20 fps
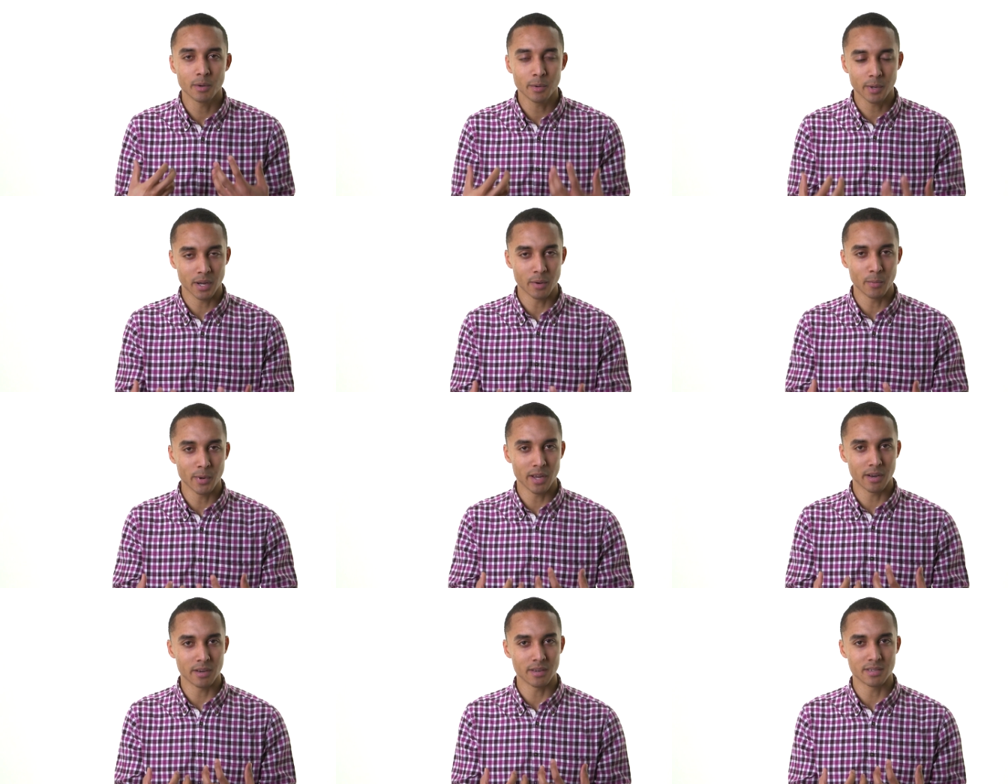
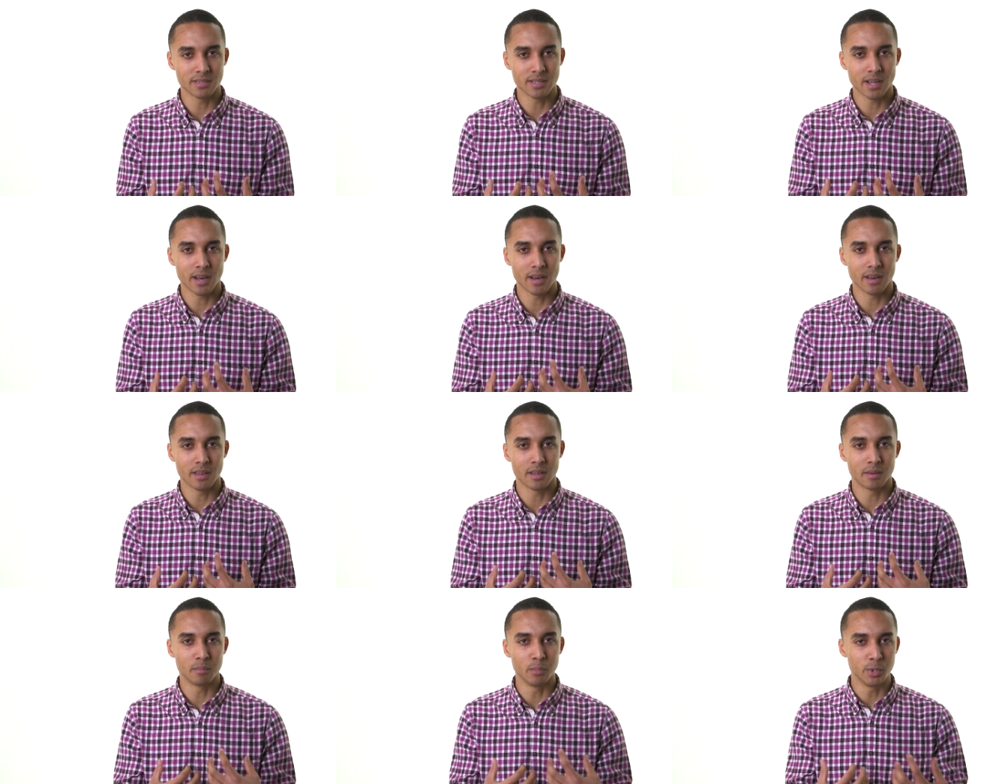okay, we
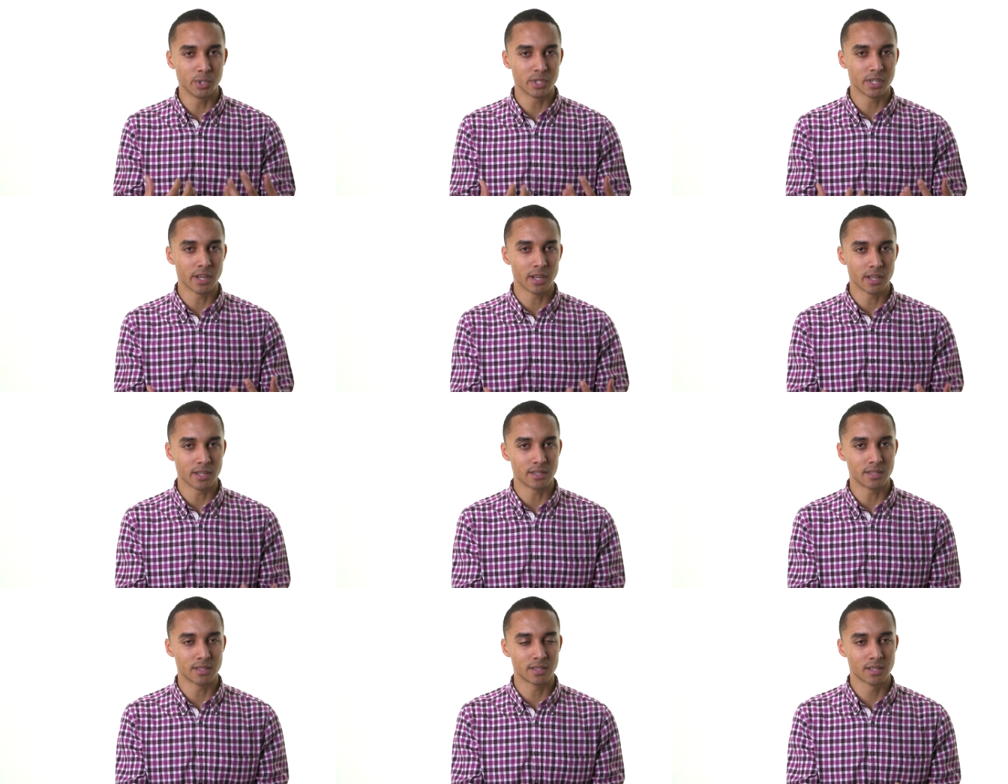understand that Musa
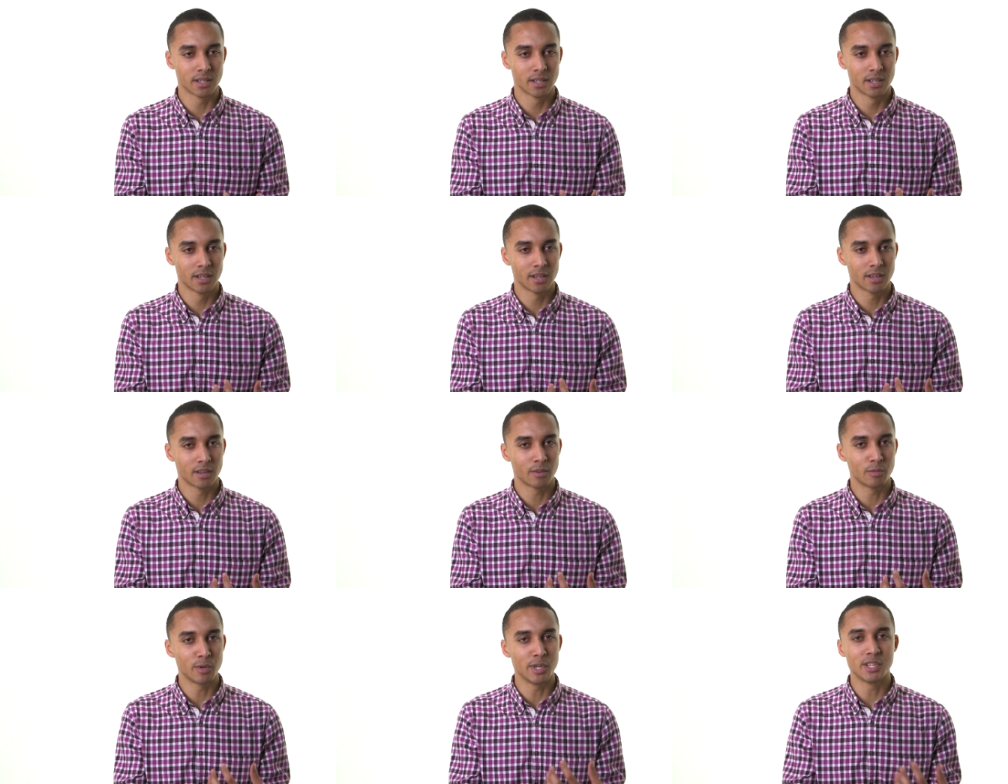has
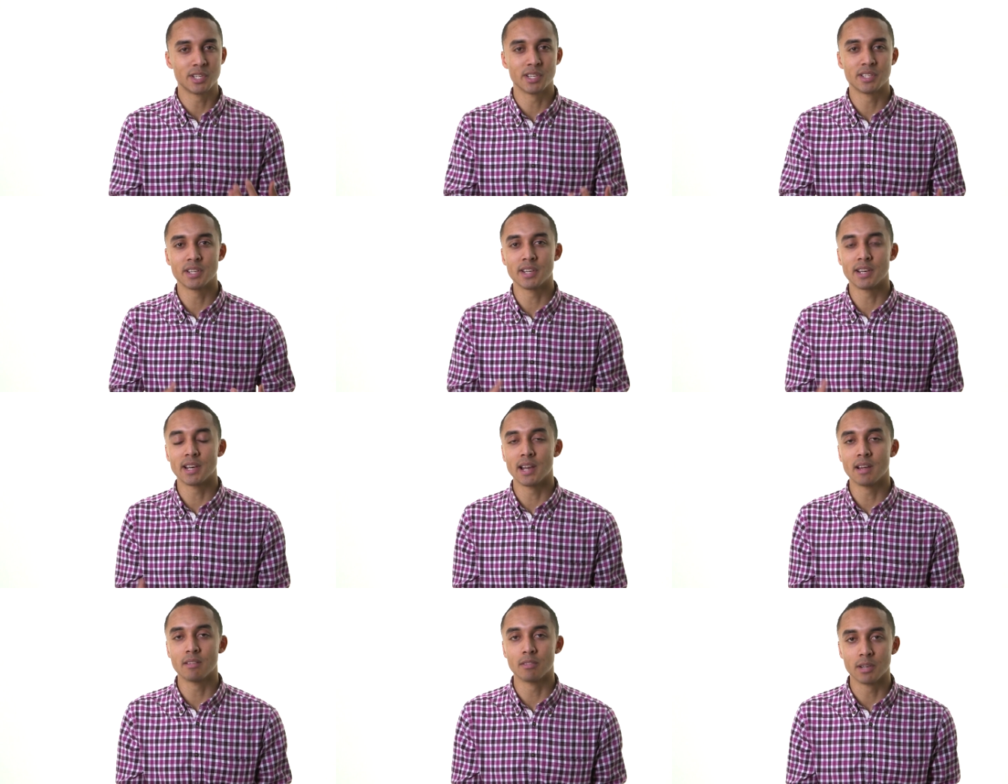reached a
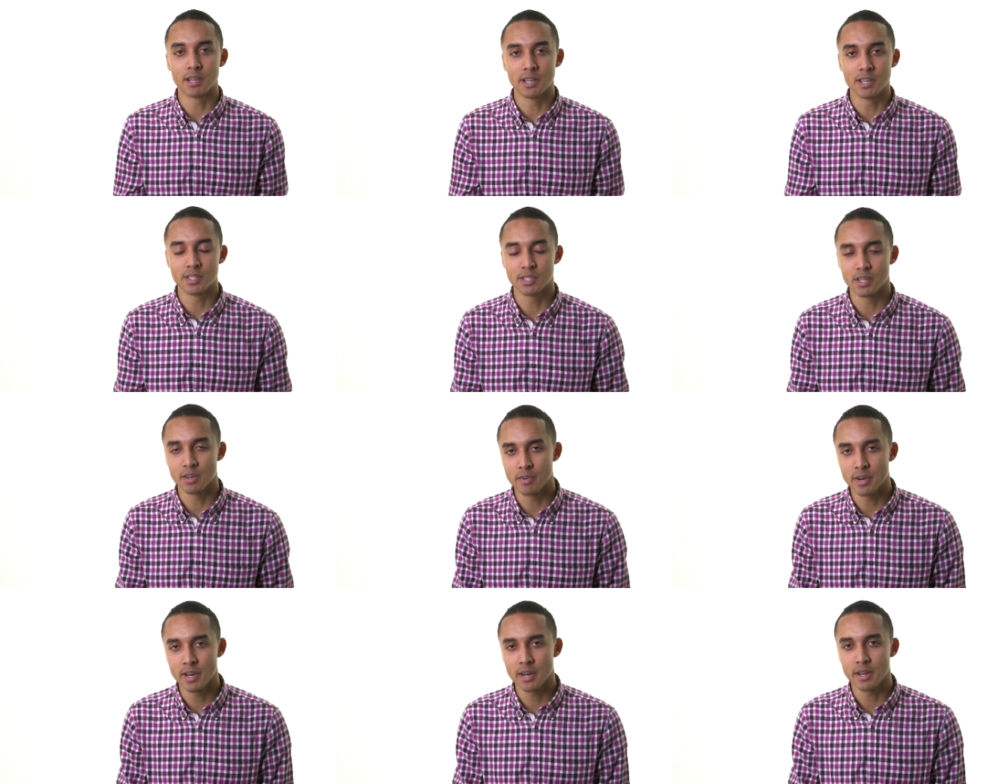certain level in his
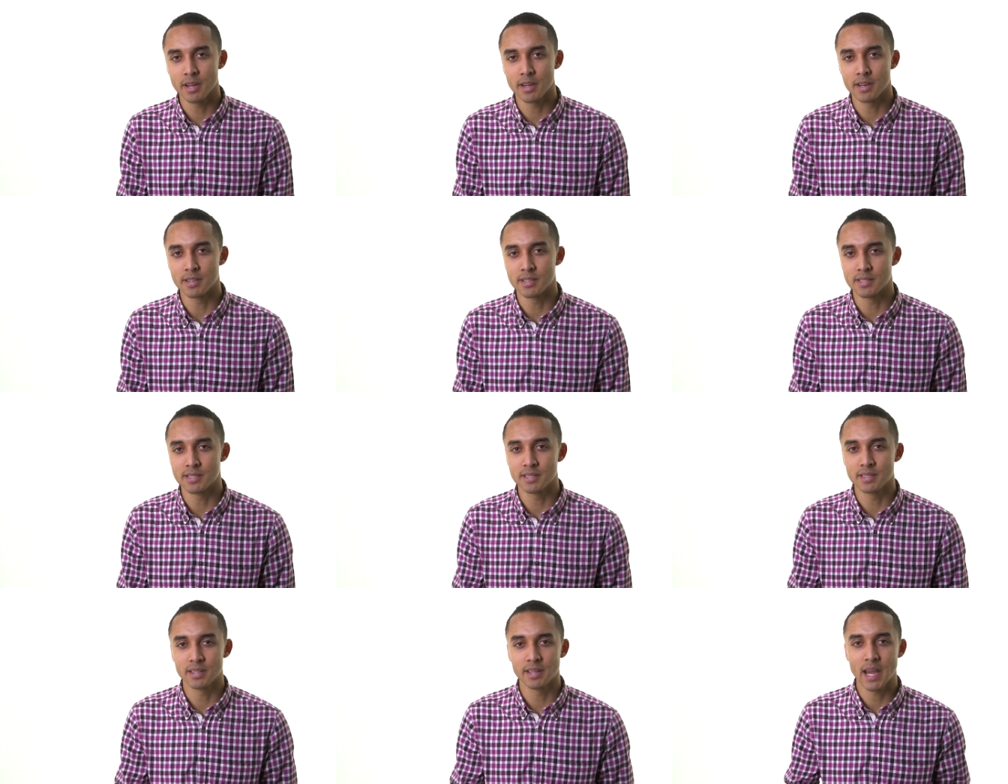career and
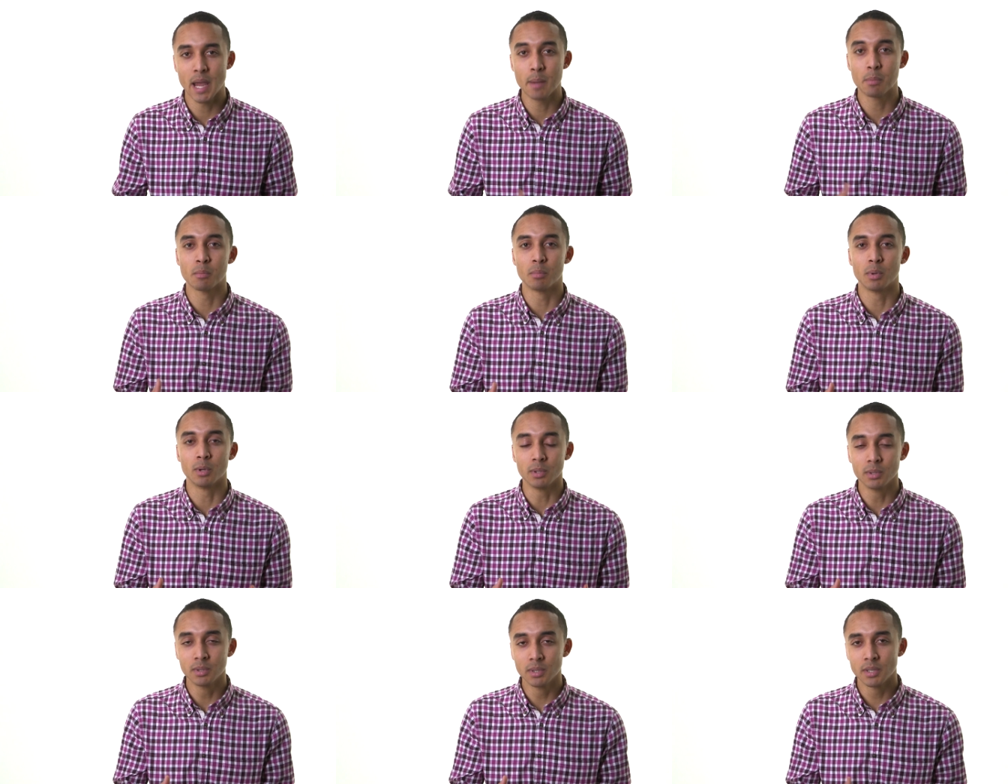is
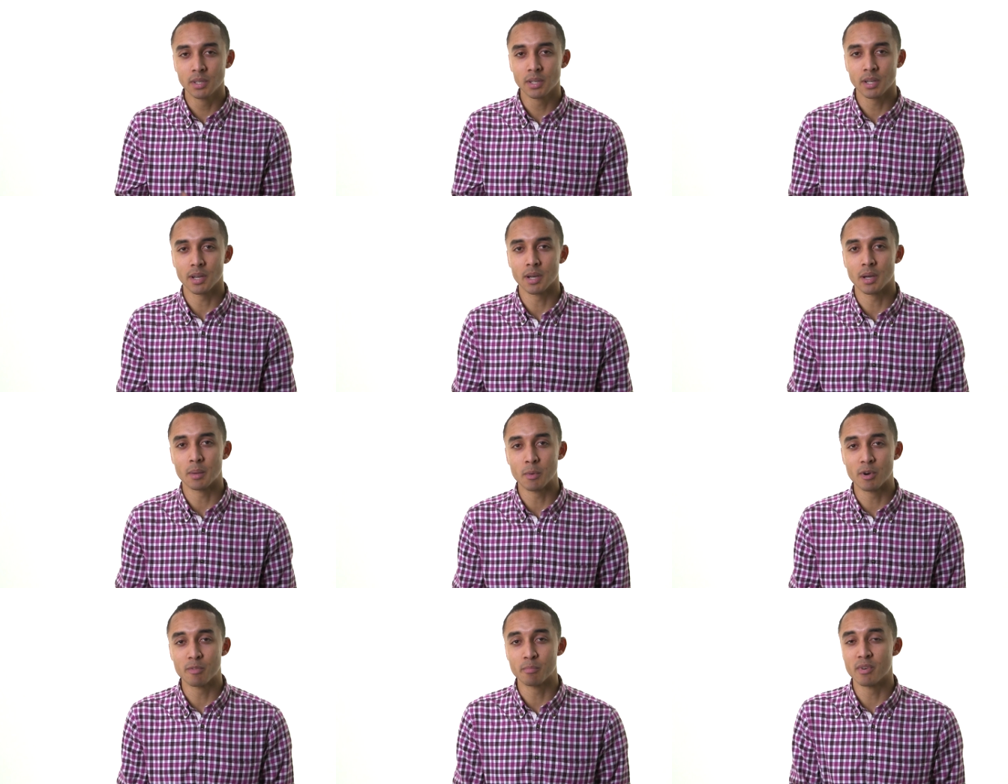capable
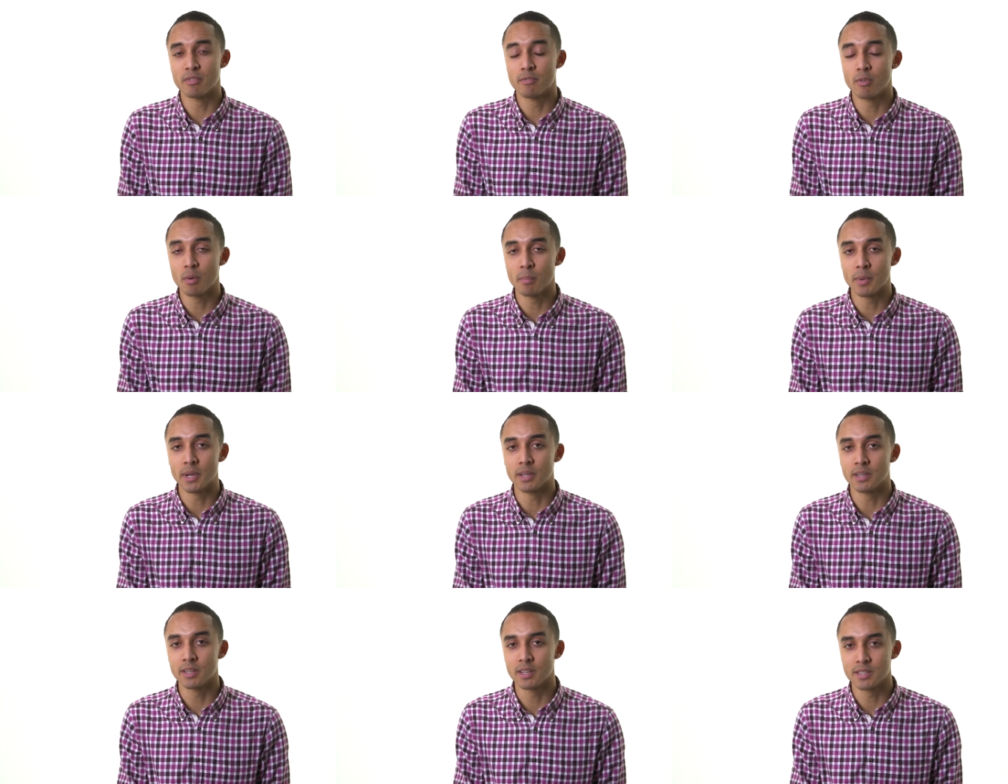of
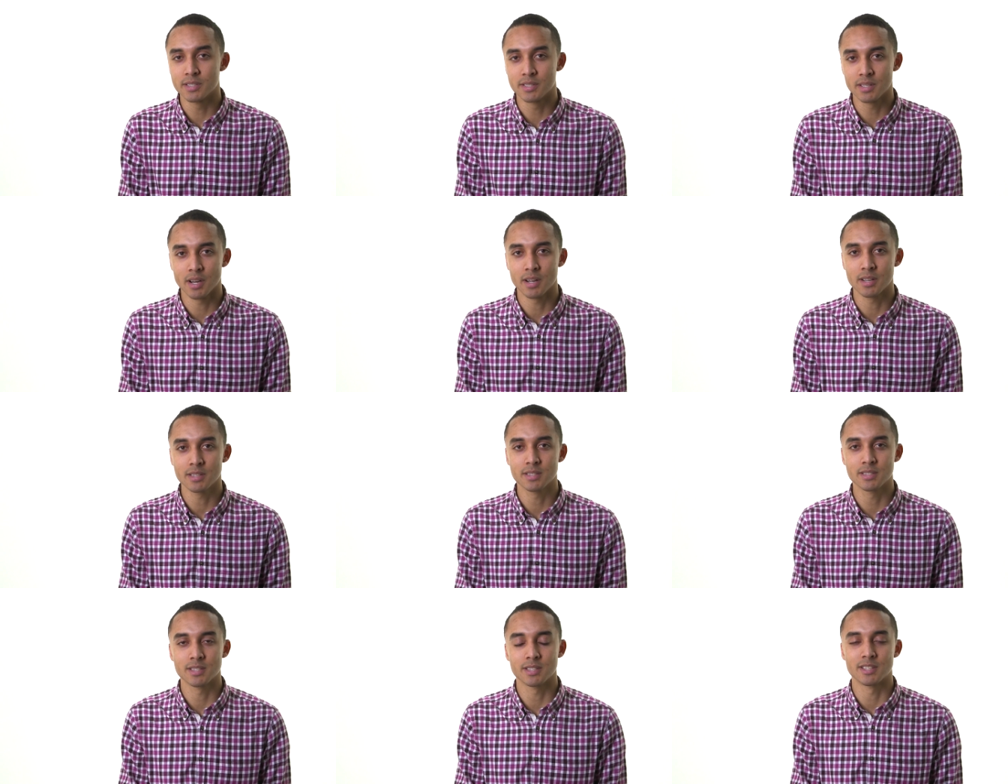performing his
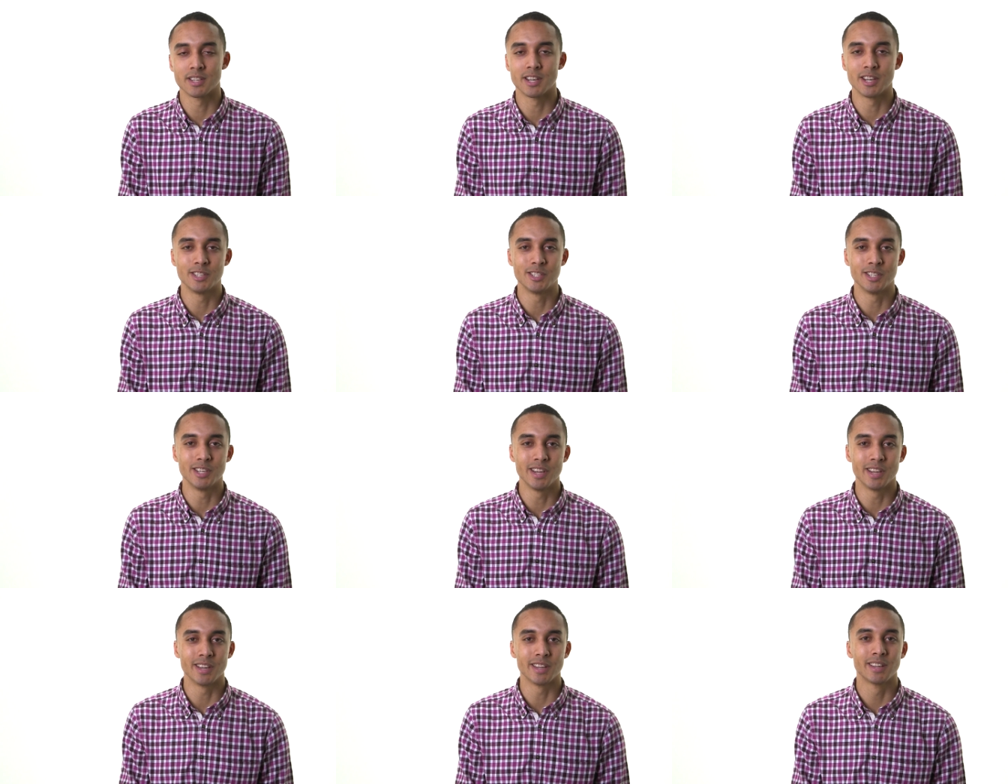tasks as an
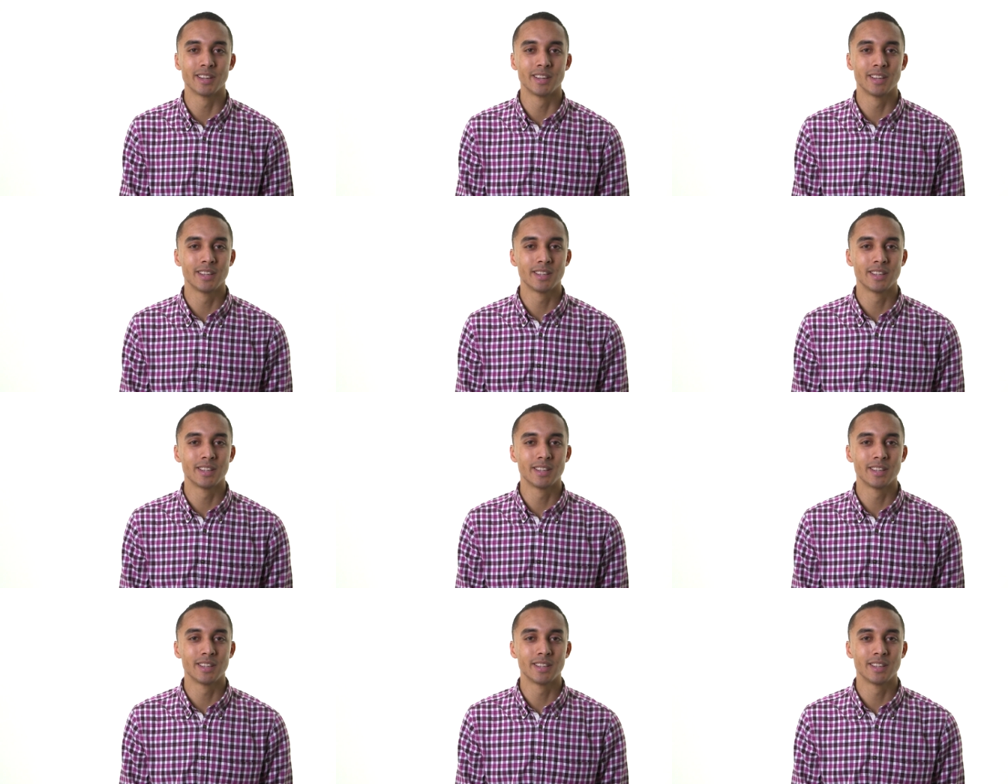engineer